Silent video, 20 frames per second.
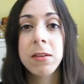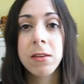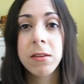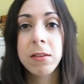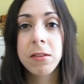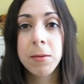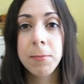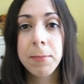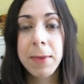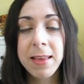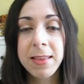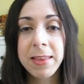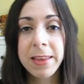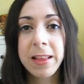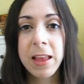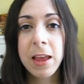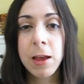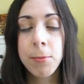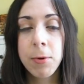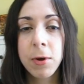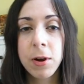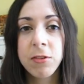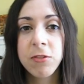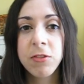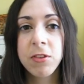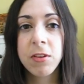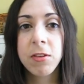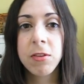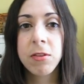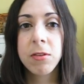some Essie nail
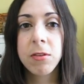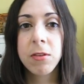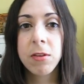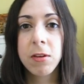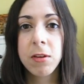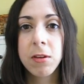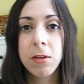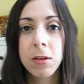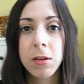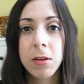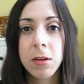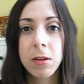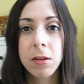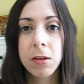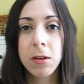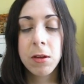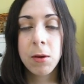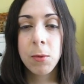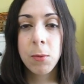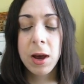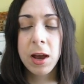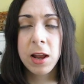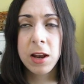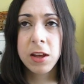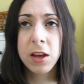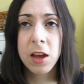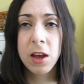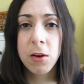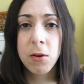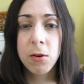polishes a while
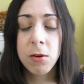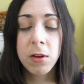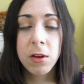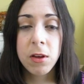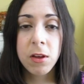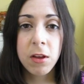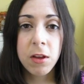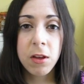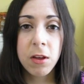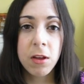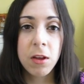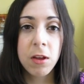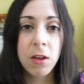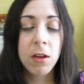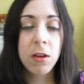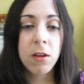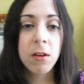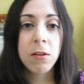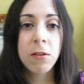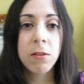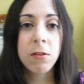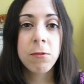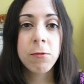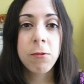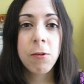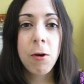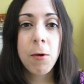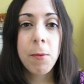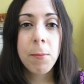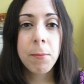ago
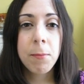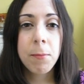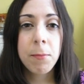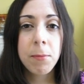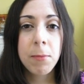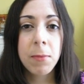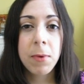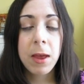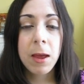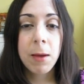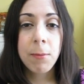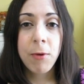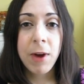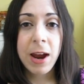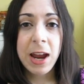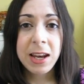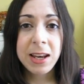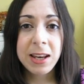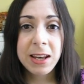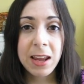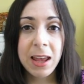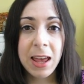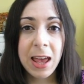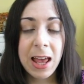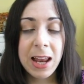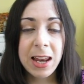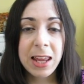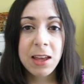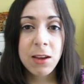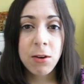from a brand,
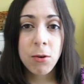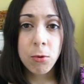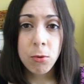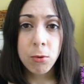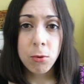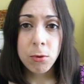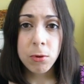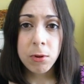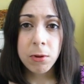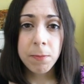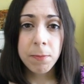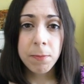Ali Haul.